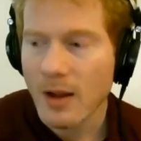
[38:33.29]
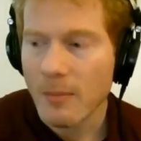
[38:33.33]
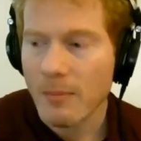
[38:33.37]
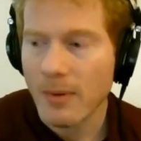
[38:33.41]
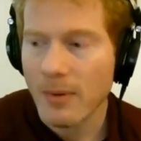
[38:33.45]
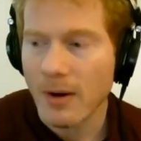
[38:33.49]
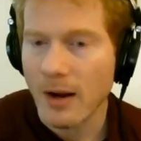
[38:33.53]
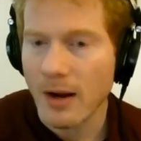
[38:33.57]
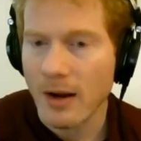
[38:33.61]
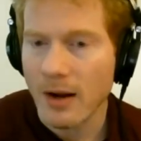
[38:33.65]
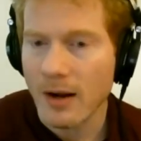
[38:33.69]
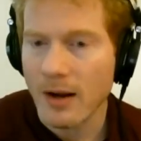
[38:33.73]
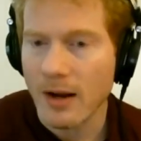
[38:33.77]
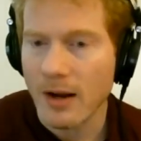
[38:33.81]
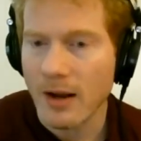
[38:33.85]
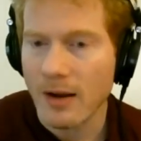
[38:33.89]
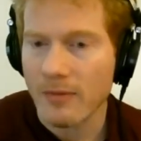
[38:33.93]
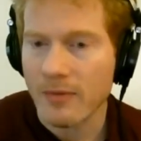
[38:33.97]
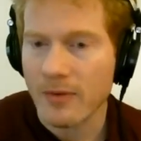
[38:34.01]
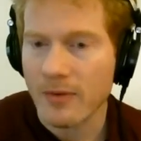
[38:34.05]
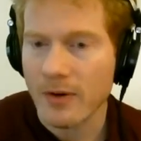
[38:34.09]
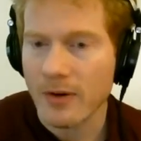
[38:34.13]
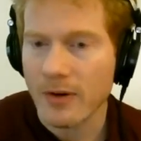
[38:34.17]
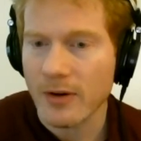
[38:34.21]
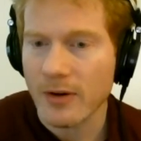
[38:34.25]
But
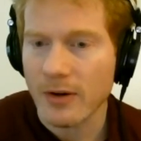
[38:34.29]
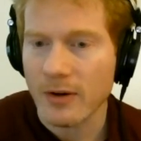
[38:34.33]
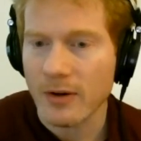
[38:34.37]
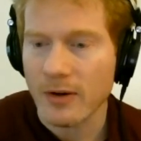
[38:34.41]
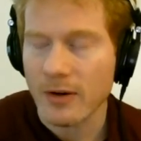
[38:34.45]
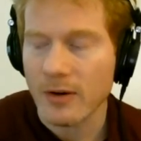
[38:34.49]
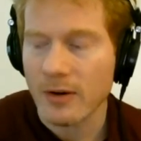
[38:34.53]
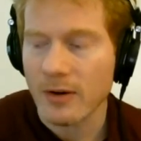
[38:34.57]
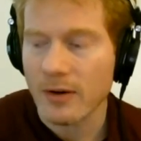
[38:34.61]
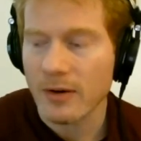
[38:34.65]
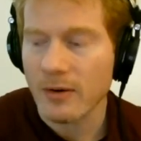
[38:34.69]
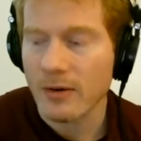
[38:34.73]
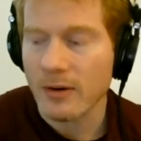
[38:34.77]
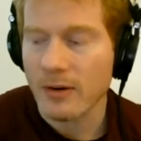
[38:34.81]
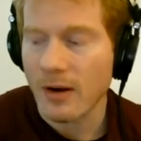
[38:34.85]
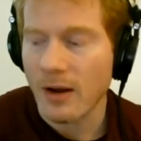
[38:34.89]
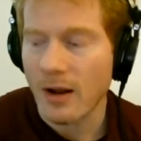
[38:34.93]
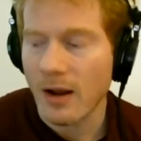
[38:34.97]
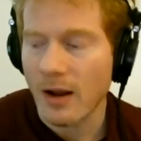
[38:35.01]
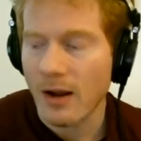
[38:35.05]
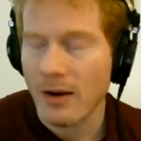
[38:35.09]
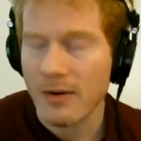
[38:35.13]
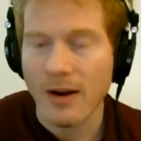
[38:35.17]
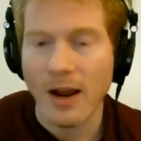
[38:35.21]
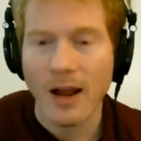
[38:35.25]
if you're
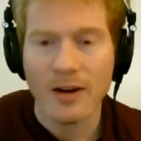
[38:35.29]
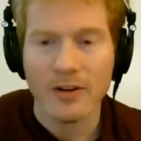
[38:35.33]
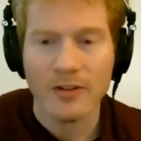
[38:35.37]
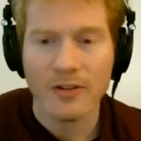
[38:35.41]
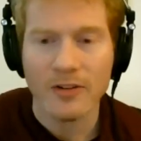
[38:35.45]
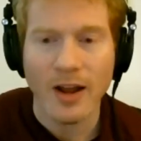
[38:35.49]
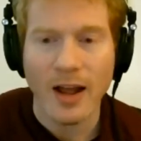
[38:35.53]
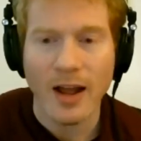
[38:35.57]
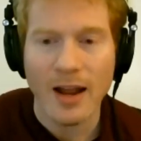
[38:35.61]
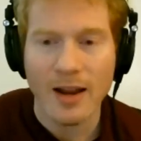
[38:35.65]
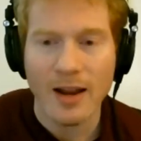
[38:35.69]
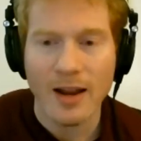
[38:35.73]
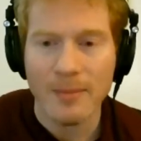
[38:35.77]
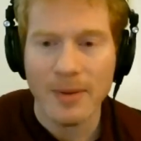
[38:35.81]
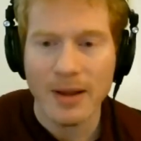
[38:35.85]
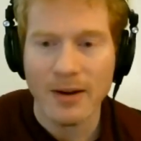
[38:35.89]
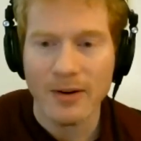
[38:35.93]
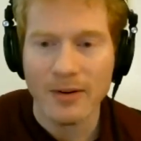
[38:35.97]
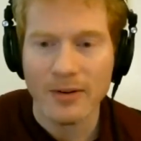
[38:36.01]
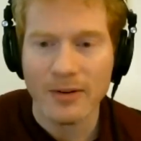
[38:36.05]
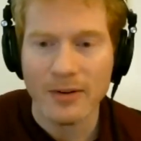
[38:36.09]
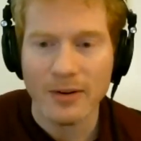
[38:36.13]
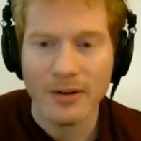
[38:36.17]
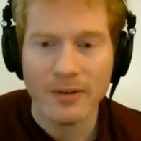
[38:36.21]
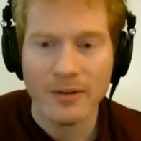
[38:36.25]
not shy
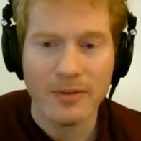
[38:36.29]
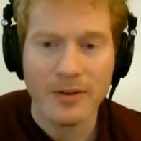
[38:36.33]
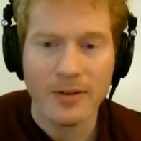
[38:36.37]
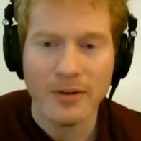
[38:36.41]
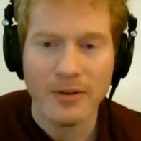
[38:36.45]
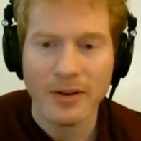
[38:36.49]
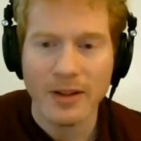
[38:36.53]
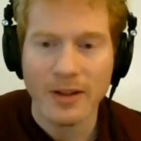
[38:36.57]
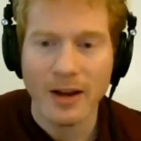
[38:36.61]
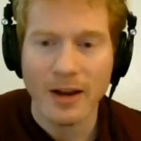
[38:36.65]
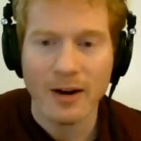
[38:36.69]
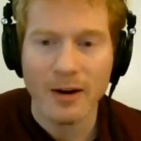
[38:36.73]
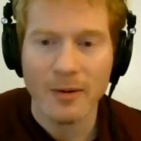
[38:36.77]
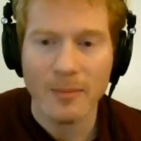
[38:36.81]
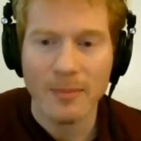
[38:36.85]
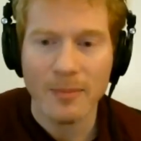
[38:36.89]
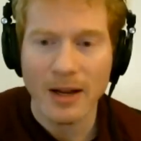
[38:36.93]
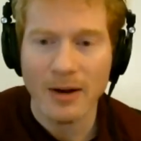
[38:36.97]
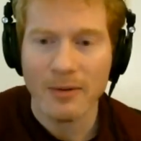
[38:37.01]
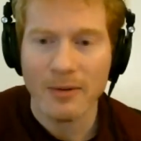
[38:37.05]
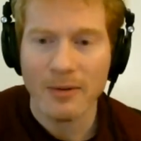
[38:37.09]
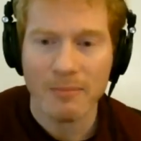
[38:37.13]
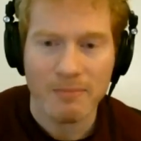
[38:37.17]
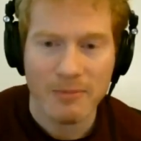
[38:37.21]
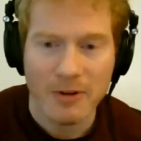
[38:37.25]
about, or if you don't care
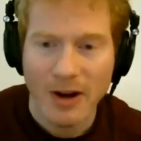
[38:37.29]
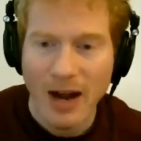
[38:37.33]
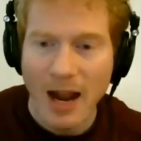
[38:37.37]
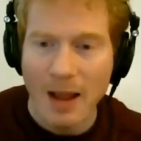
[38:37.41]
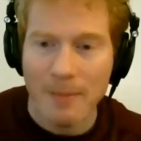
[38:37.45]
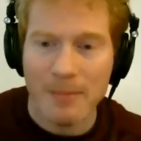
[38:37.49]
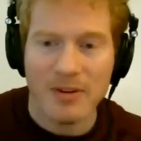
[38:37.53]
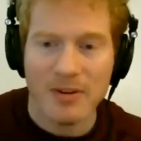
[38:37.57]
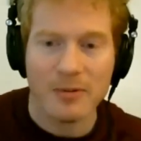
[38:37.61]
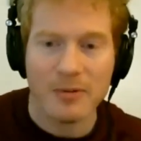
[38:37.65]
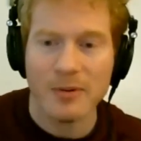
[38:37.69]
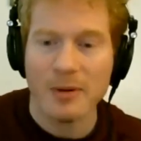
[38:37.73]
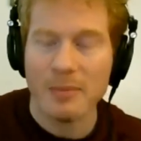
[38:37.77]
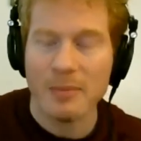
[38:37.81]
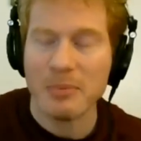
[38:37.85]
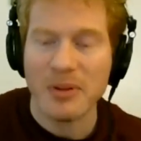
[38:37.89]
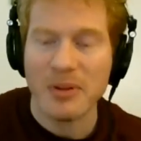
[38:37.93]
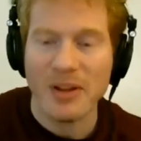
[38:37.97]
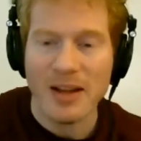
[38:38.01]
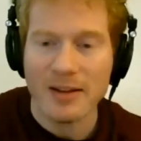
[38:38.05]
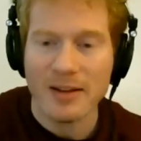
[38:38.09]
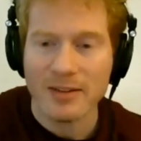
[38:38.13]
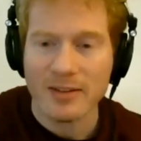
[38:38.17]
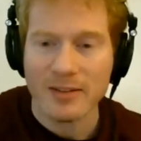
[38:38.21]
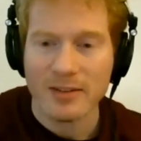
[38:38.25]
about, you're happy to
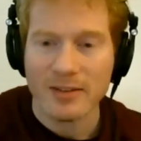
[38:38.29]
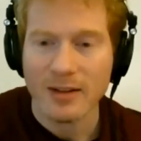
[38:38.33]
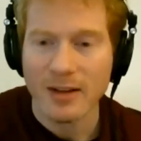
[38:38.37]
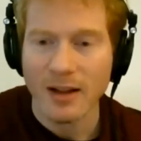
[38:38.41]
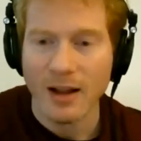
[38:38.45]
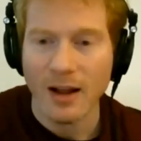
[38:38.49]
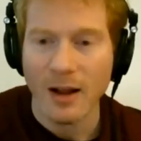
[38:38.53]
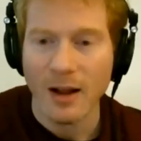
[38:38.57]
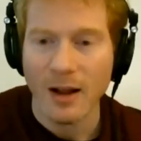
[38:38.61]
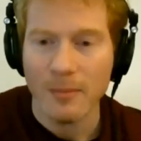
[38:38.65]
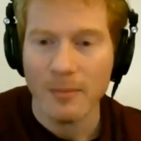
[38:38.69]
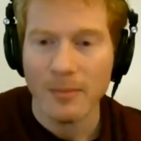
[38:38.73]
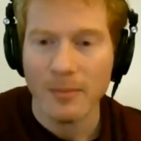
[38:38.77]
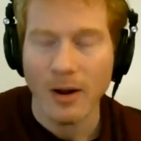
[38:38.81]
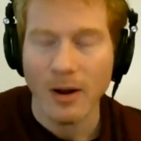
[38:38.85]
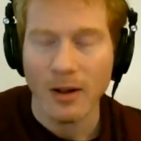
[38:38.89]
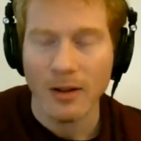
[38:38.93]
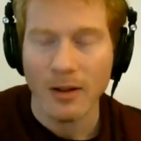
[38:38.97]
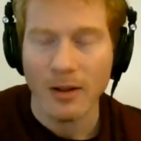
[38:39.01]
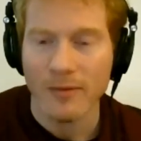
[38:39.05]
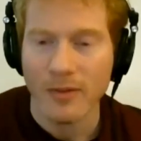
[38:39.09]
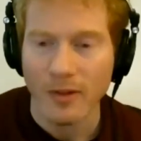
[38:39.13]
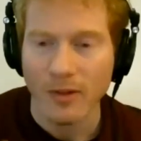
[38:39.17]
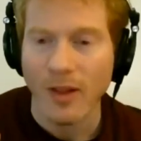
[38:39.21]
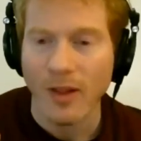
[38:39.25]
replace all
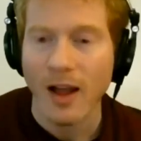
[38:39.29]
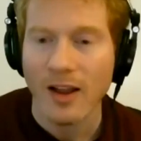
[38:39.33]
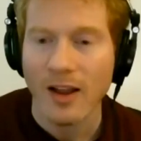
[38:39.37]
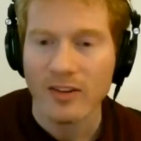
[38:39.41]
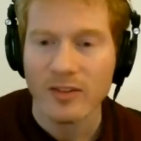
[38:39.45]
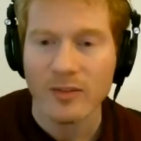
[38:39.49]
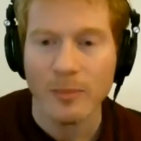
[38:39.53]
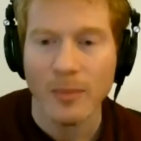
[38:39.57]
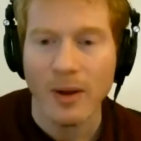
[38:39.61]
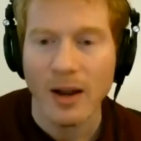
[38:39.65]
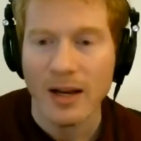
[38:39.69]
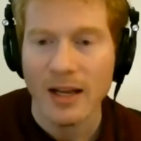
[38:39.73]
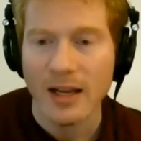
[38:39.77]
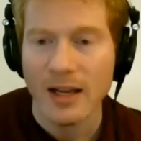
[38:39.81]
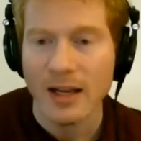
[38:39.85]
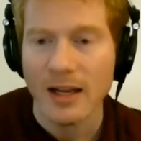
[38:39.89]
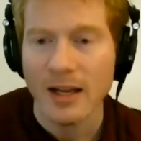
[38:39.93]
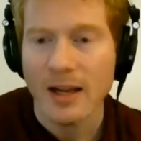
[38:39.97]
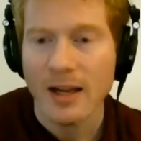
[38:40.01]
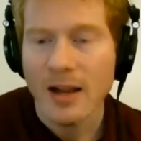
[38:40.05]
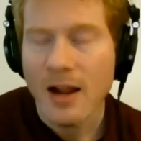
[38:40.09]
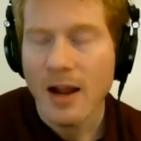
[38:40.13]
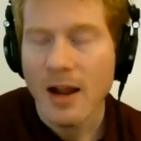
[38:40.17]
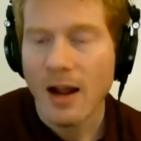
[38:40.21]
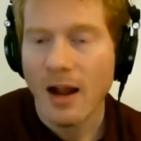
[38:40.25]
of the lost money,
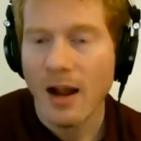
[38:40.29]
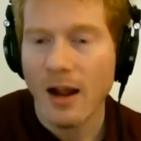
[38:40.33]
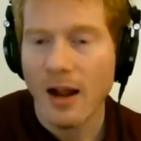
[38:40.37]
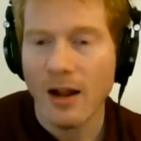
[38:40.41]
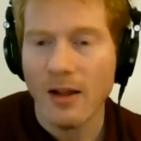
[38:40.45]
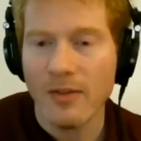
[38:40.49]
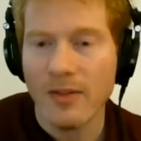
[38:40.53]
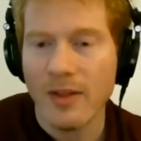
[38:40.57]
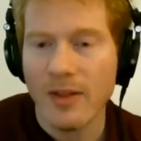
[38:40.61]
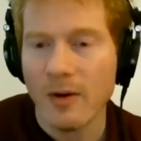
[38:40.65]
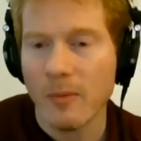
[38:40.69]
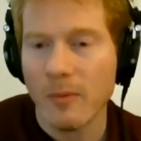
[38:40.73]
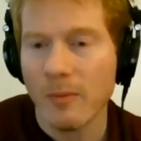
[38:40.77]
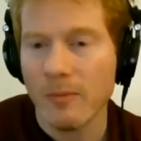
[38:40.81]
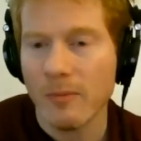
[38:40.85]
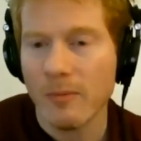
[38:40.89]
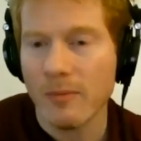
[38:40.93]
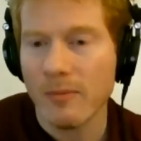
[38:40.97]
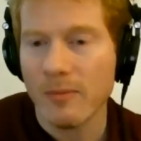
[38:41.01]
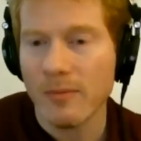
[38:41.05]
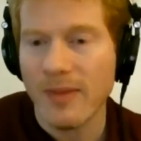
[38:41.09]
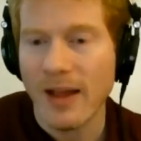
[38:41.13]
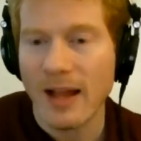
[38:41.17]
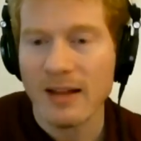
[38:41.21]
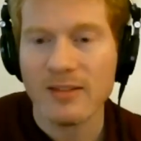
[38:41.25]
then
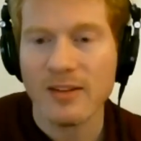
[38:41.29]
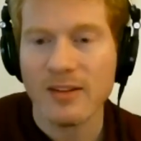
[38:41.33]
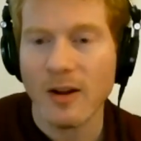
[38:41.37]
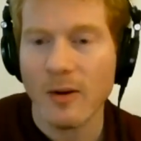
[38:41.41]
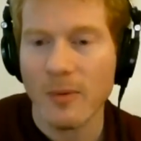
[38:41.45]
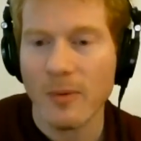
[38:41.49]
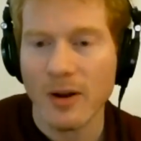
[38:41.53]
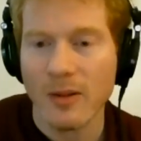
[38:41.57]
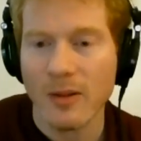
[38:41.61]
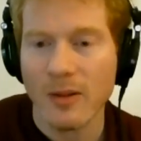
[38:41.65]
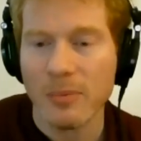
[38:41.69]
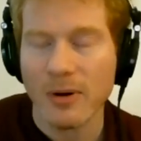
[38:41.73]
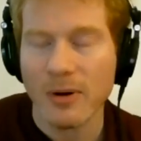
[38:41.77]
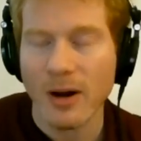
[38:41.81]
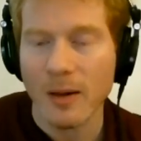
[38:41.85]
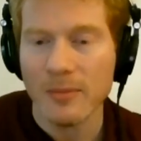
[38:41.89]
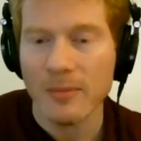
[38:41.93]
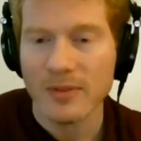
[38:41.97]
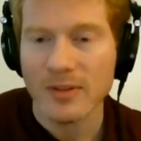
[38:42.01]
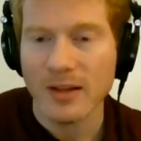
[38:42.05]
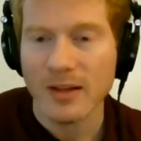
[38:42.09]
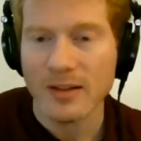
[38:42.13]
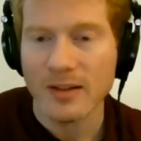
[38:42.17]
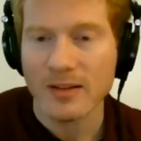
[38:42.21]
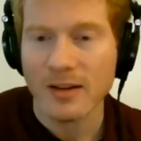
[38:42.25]
that's not one of the
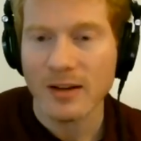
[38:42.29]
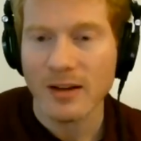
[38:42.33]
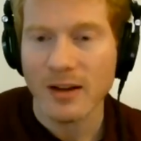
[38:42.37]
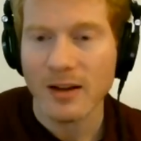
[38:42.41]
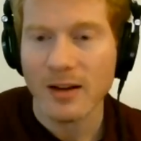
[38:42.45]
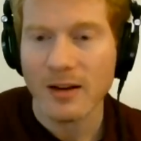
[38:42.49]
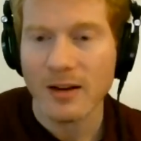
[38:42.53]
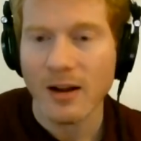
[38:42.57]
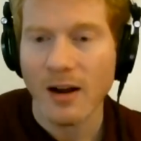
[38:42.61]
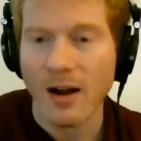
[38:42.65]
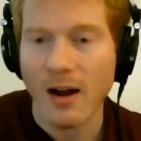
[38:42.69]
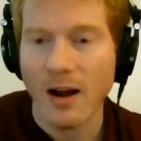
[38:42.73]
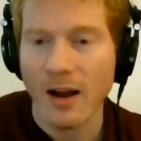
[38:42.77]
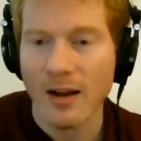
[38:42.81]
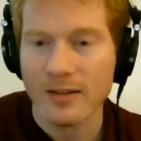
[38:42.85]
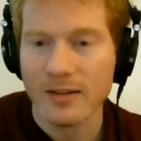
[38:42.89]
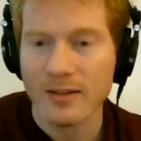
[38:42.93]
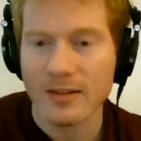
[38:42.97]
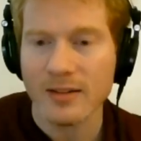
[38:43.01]
problems that it's going to cause.